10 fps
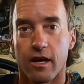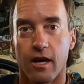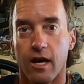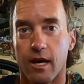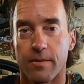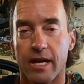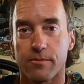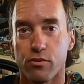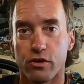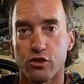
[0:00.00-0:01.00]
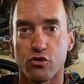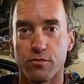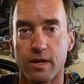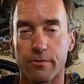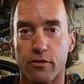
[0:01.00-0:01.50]
had to put
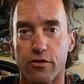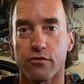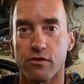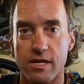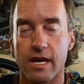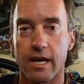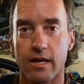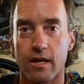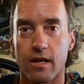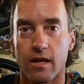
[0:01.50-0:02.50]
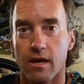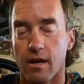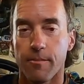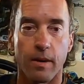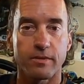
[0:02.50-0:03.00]
tube number 3 in,
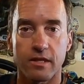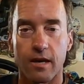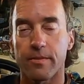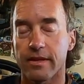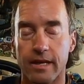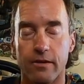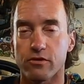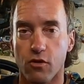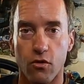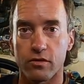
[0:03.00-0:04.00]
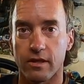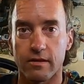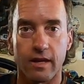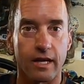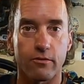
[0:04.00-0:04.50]
pumped it up, and then I was
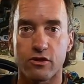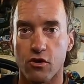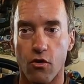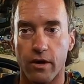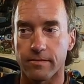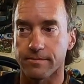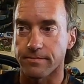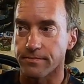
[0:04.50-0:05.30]
golden. Then I was going.